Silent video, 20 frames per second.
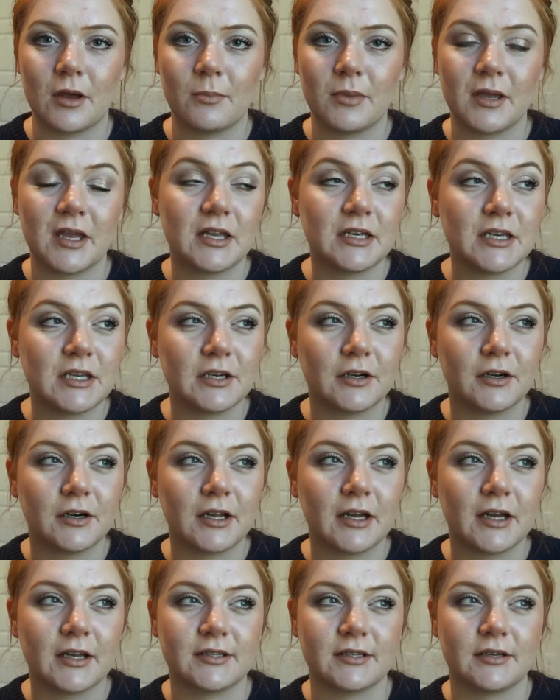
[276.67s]
opinion on
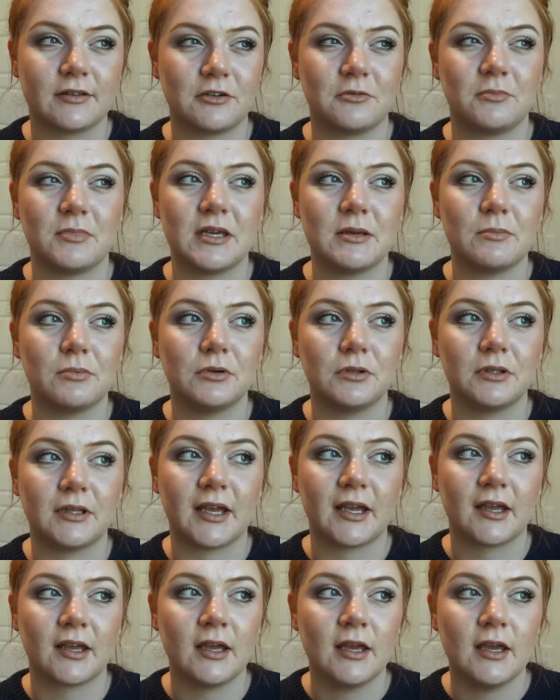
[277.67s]
it as other people.
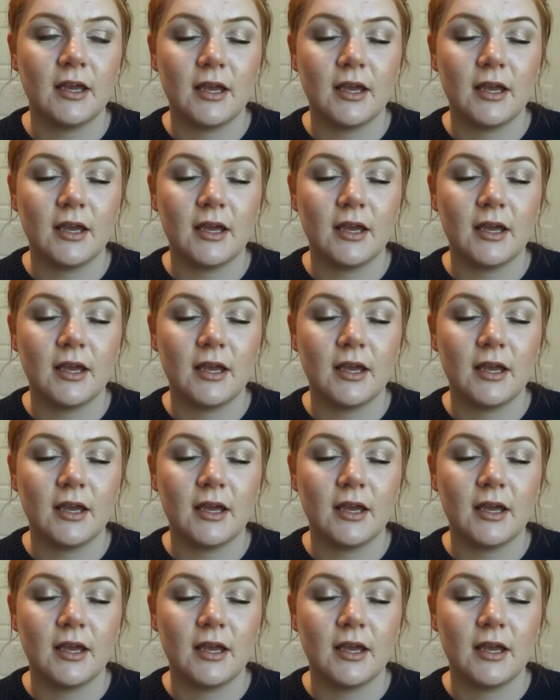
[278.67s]
Like